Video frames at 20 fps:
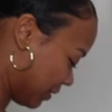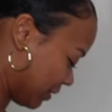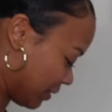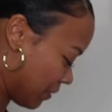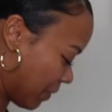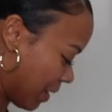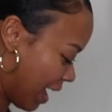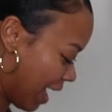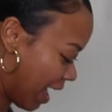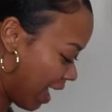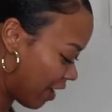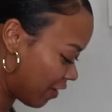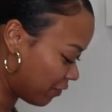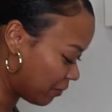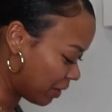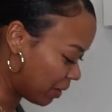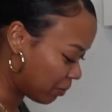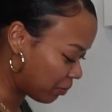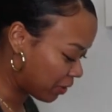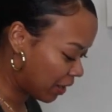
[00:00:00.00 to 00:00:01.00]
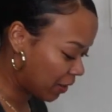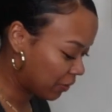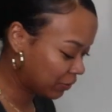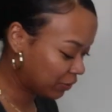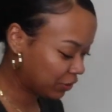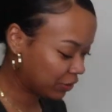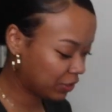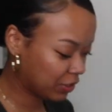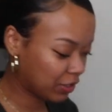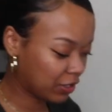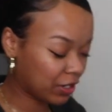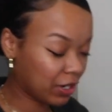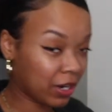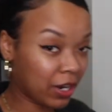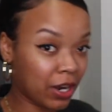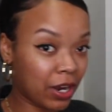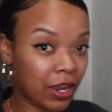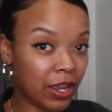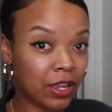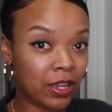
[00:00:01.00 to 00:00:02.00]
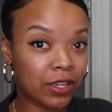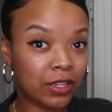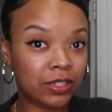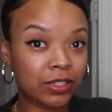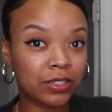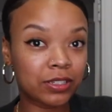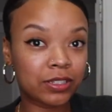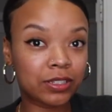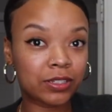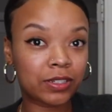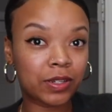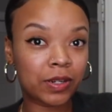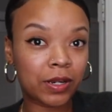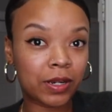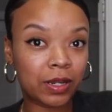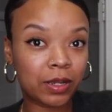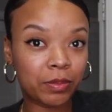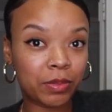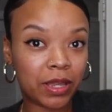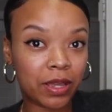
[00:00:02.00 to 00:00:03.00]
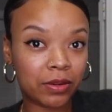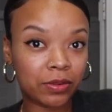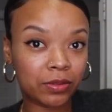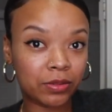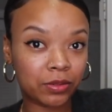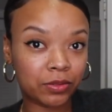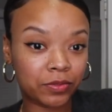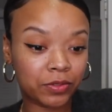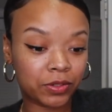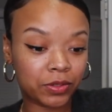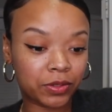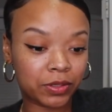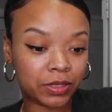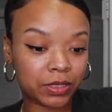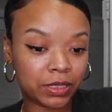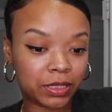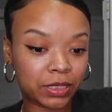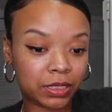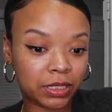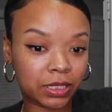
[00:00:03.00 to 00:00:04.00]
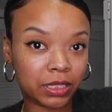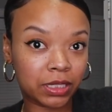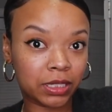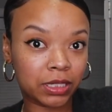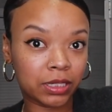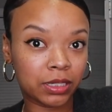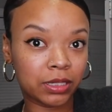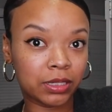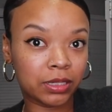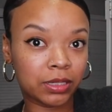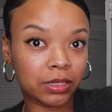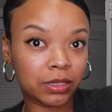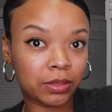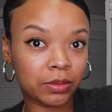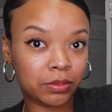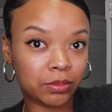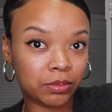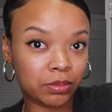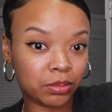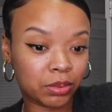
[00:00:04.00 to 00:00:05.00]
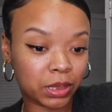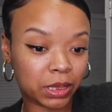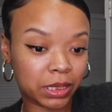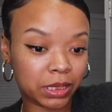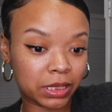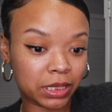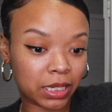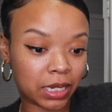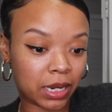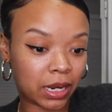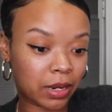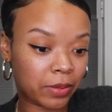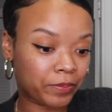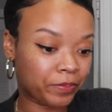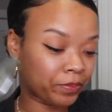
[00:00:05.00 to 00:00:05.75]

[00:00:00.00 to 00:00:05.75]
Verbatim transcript: So I have my brown sugar syrup. I don't know if you can see what is there.